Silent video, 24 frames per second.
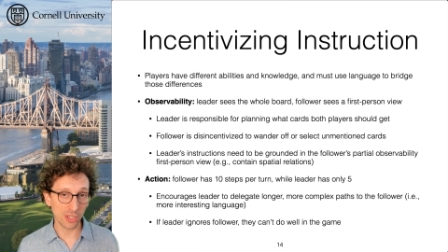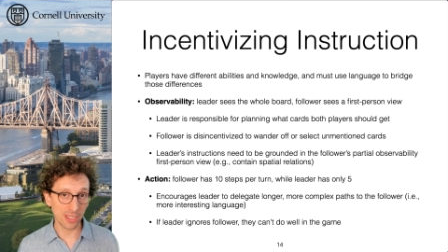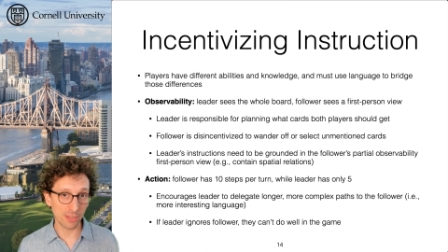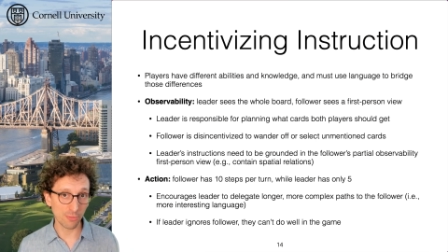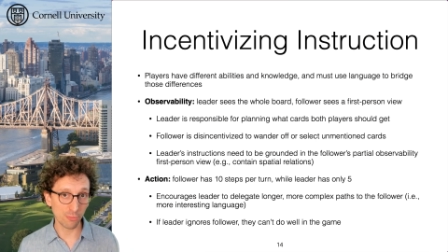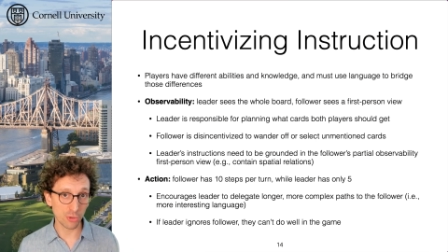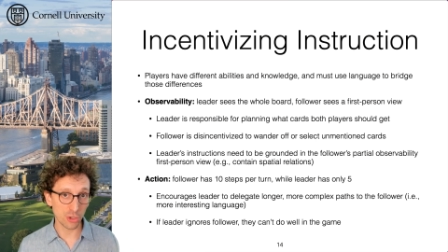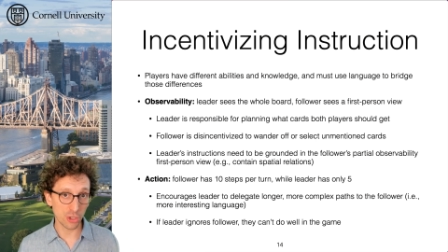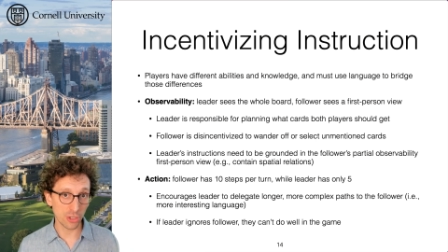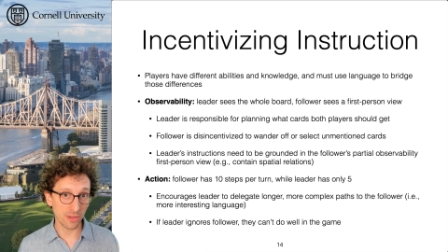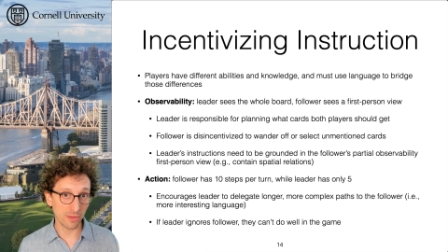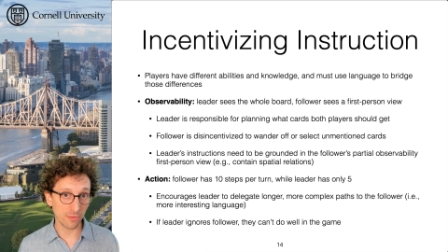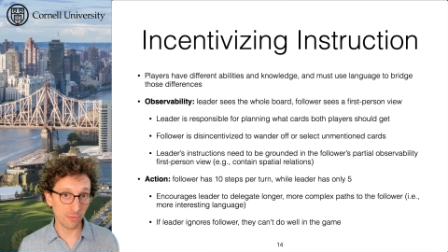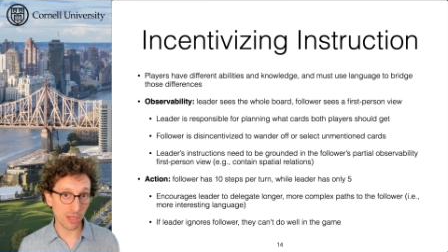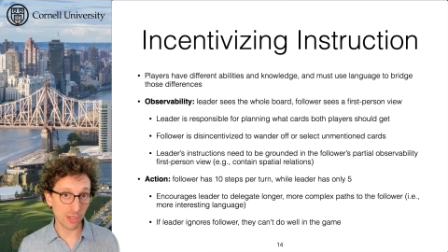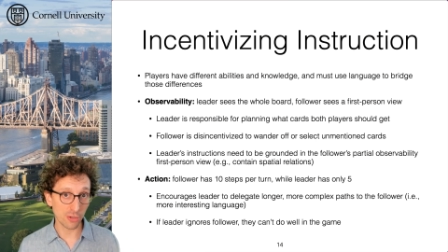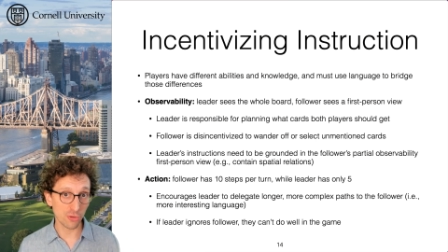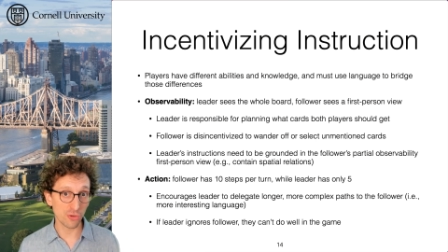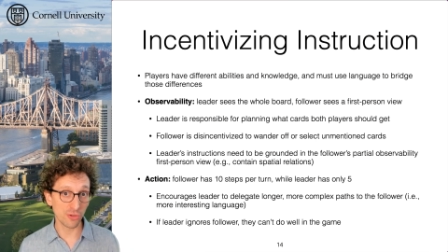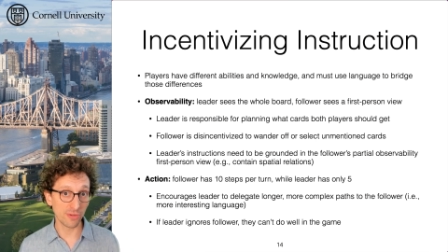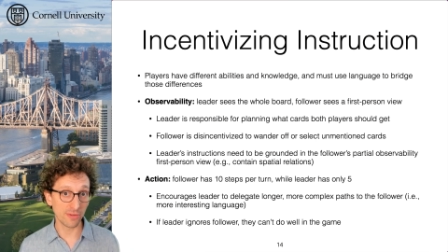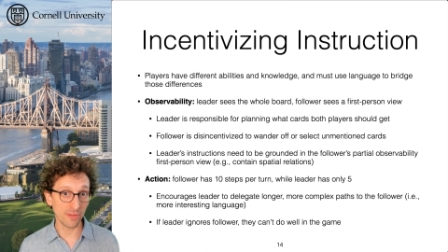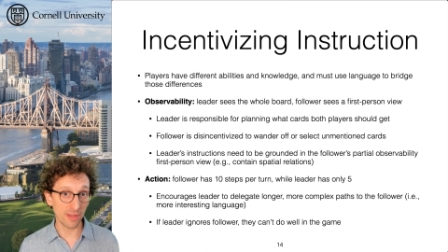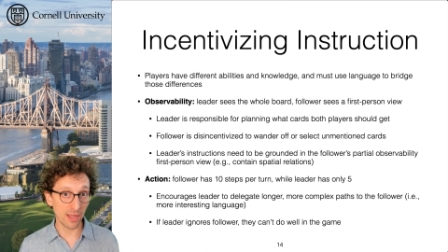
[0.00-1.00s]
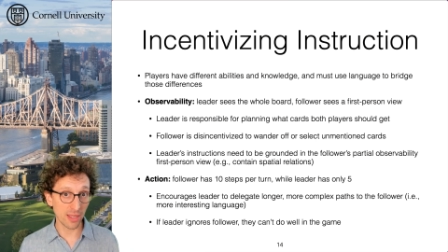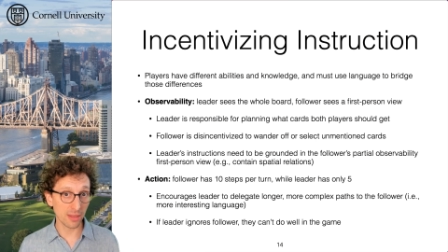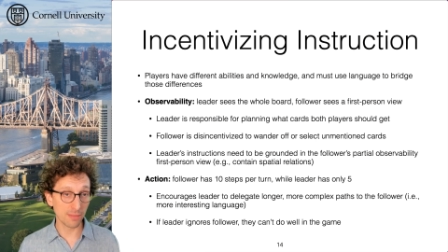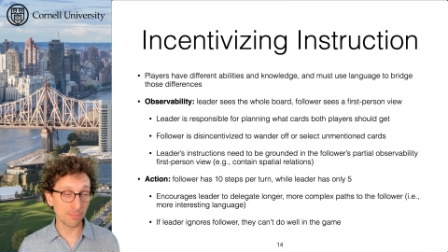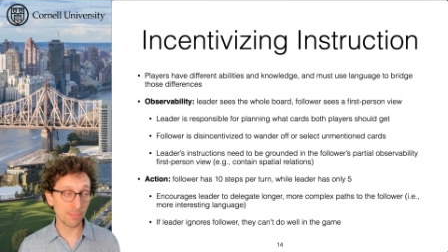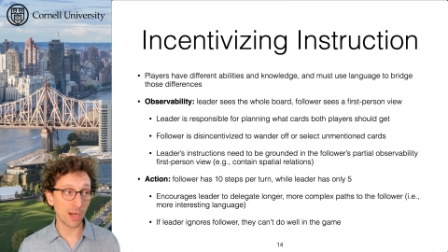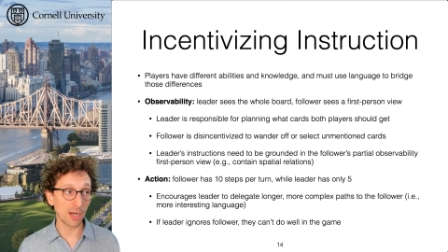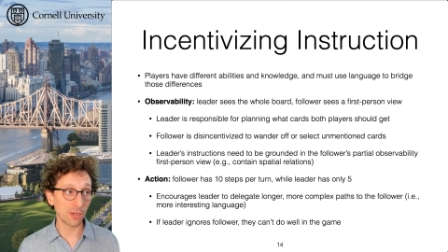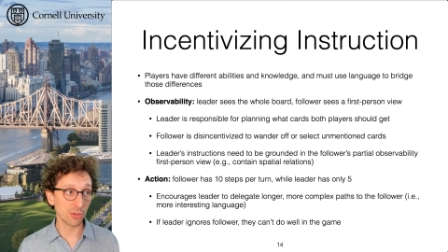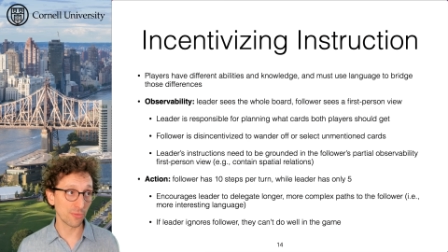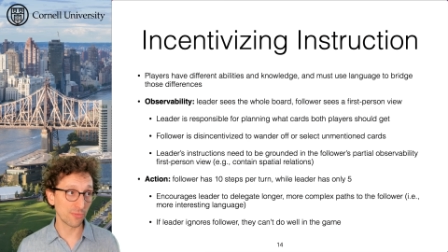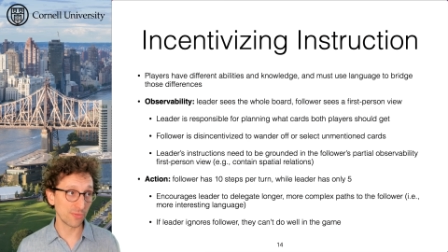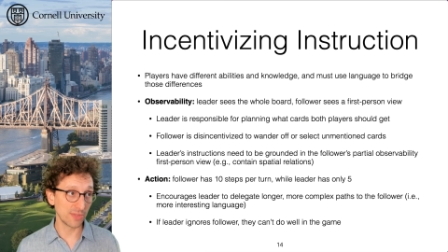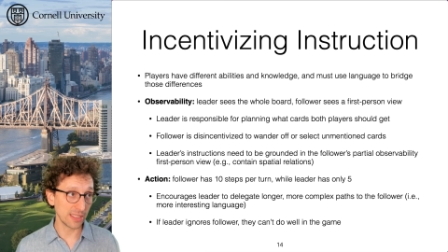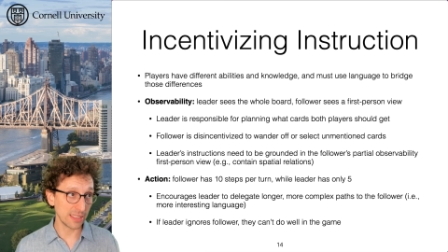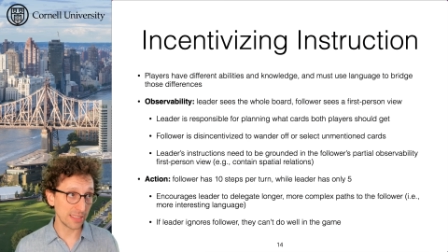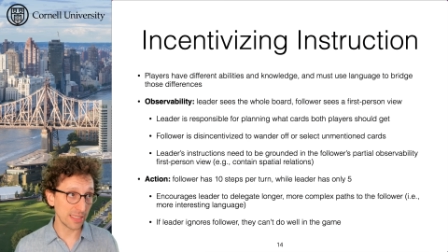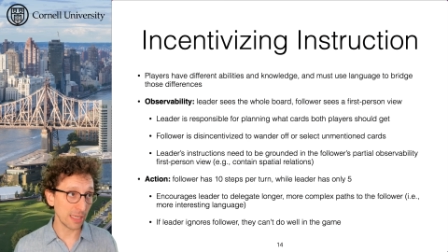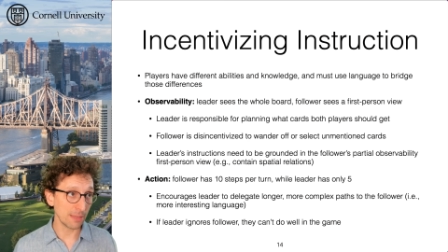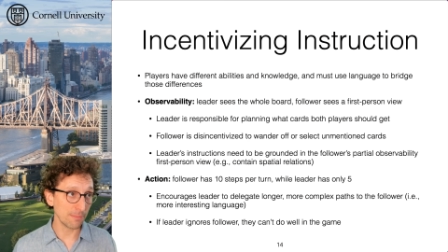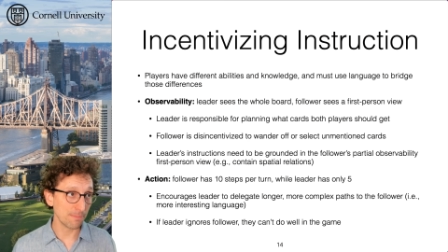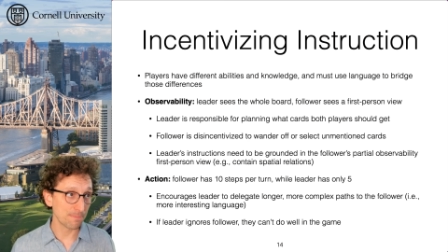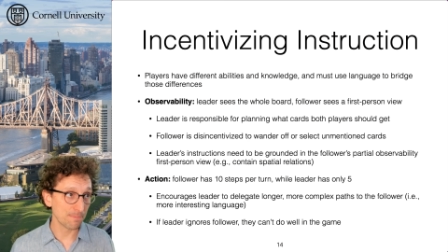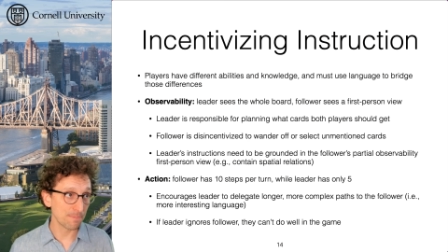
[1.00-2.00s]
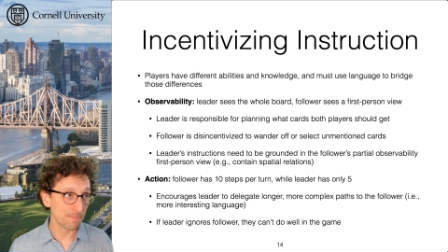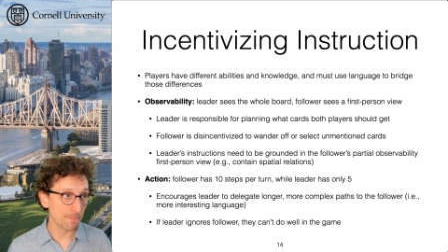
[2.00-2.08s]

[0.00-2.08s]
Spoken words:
language instruction as part of the game.